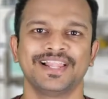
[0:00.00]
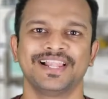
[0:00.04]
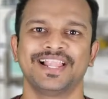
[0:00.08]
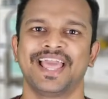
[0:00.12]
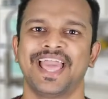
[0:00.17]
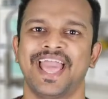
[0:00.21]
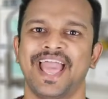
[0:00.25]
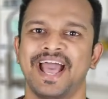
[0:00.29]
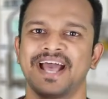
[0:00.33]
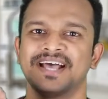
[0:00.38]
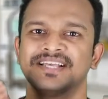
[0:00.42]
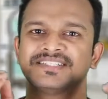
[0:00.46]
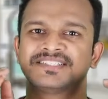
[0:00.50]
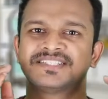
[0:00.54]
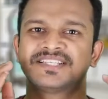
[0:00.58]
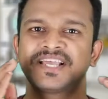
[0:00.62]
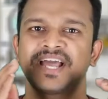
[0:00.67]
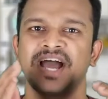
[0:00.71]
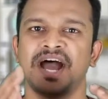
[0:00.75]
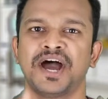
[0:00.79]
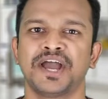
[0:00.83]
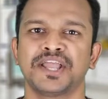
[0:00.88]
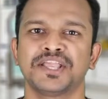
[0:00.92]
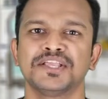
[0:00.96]
has the
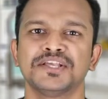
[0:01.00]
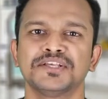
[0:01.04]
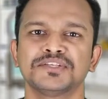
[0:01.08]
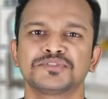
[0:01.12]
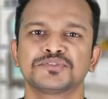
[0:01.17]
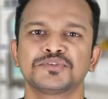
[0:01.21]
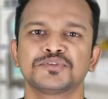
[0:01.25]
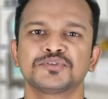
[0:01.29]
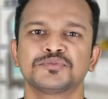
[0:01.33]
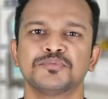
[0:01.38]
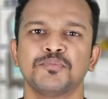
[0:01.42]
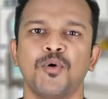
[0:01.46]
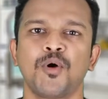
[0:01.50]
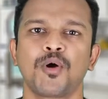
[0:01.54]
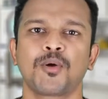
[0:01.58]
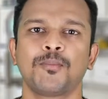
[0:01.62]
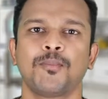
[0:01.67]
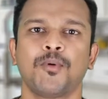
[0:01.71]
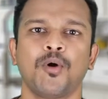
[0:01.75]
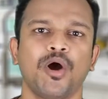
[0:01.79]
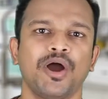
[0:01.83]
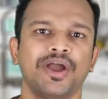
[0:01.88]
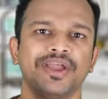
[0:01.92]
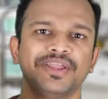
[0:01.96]
highest smoke
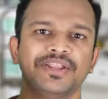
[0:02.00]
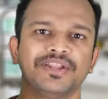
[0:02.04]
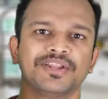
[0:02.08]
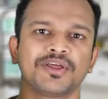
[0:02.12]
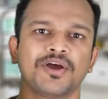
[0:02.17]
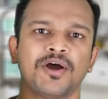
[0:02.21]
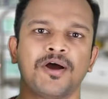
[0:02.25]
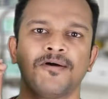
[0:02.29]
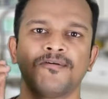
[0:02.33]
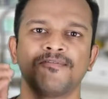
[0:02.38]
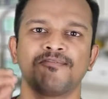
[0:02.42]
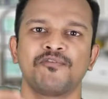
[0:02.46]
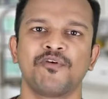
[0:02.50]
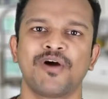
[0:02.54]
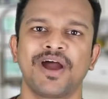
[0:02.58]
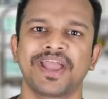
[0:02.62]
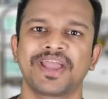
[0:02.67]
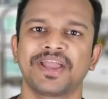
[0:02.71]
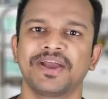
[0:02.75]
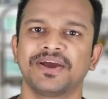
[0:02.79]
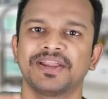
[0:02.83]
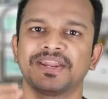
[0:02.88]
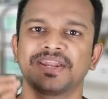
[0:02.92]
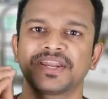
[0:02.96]
point of
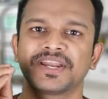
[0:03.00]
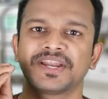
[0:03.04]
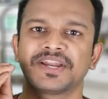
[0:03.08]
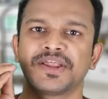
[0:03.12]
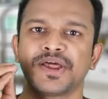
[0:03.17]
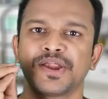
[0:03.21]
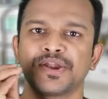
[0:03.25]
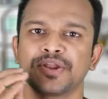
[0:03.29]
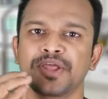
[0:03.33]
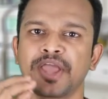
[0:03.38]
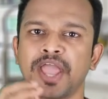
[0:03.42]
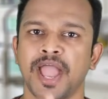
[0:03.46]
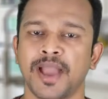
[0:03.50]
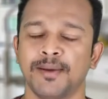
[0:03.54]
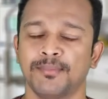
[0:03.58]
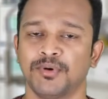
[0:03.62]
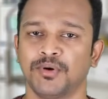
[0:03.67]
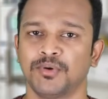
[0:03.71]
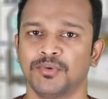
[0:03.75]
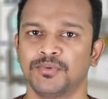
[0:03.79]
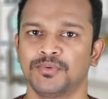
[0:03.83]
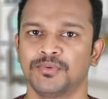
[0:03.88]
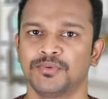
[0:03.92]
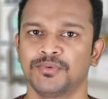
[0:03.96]
500 and
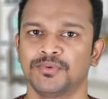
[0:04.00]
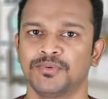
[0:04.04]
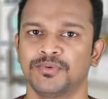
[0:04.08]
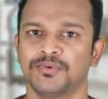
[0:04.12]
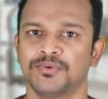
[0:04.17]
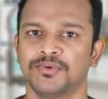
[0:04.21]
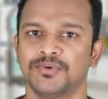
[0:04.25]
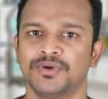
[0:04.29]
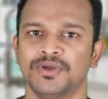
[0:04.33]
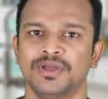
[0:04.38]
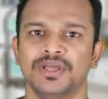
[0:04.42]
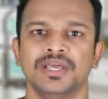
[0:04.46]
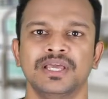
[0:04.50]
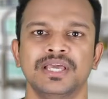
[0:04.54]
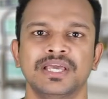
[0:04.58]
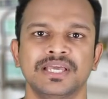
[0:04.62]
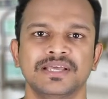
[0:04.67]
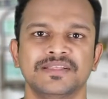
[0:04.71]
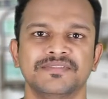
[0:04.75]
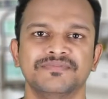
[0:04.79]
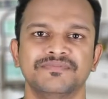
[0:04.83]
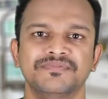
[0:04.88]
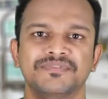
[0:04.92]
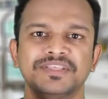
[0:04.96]
above.
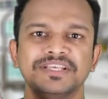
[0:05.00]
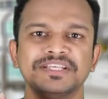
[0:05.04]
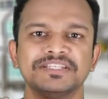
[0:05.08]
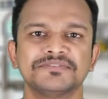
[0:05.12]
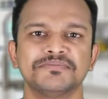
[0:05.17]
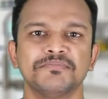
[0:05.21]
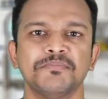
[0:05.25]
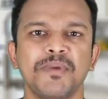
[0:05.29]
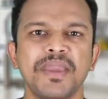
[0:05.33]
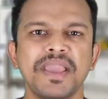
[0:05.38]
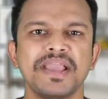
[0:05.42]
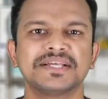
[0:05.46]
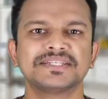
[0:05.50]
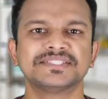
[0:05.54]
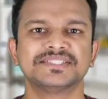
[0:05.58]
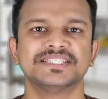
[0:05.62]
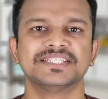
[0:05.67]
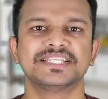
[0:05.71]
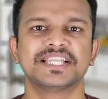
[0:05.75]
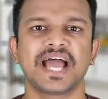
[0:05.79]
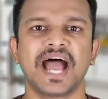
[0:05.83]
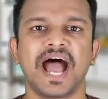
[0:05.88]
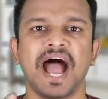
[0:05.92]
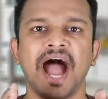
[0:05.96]
This makes
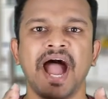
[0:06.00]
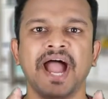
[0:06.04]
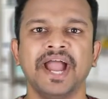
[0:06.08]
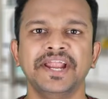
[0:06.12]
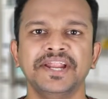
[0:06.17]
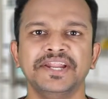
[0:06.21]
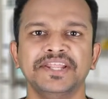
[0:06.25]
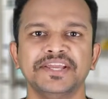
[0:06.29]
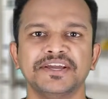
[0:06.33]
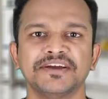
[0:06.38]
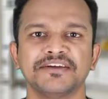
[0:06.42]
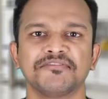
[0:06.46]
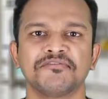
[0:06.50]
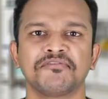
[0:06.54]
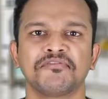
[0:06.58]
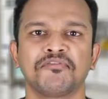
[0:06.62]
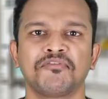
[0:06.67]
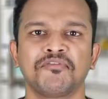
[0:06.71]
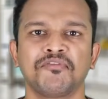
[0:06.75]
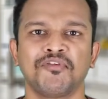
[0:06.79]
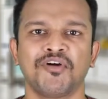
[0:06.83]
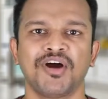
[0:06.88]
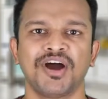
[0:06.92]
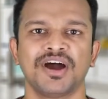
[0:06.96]
it ideal
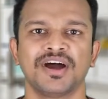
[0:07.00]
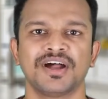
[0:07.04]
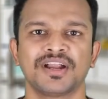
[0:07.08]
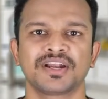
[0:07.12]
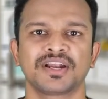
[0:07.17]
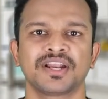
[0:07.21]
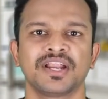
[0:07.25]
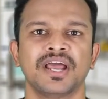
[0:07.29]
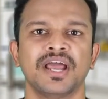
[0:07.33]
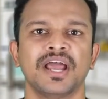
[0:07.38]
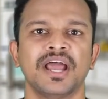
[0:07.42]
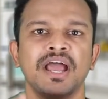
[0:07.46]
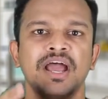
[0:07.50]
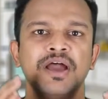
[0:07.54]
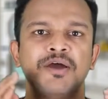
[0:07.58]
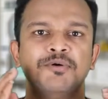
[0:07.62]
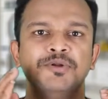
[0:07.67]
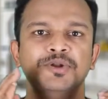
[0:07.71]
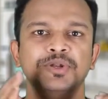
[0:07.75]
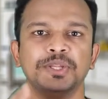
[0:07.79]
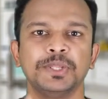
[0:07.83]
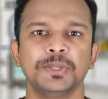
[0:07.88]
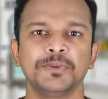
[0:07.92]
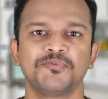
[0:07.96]
for
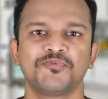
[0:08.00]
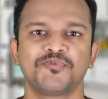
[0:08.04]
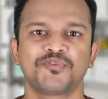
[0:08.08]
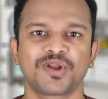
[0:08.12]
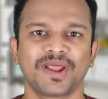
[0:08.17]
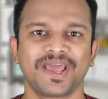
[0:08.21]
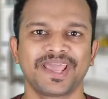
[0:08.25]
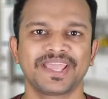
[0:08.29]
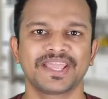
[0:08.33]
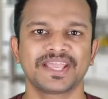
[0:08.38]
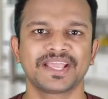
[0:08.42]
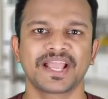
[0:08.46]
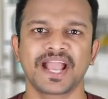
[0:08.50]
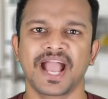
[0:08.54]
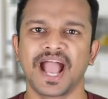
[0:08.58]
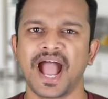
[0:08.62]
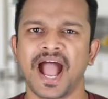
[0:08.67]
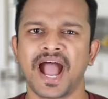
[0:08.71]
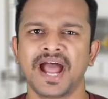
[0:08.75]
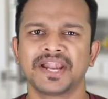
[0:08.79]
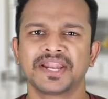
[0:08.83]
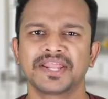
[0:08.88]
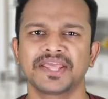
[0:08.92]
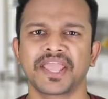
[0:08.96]
deep frying
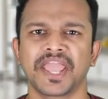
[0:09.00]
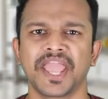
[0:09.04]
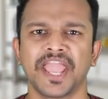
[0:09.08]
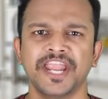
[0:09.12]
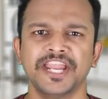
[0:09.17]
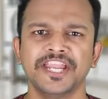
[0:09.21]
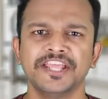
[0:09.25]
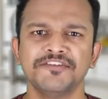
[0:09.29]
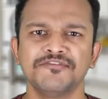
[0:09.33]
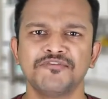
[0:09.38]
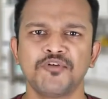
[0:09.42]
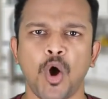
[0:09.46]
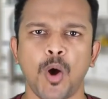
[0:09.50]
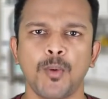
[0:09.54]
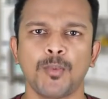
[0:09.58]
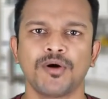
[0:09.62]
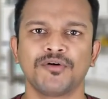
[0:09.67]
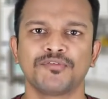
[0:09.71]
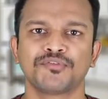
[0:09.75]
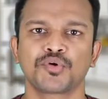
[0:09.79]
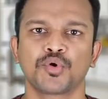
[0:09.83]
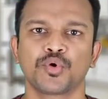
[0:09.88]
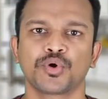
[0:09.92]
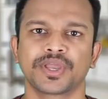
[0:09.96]
and any form
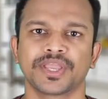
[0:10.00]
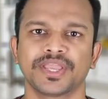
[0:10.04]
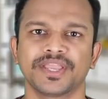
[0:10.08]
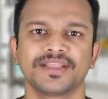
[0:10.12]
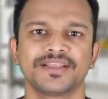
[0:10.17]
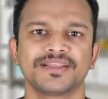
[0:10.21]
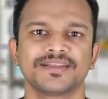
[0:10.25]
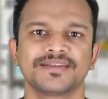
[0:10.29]
of cooking.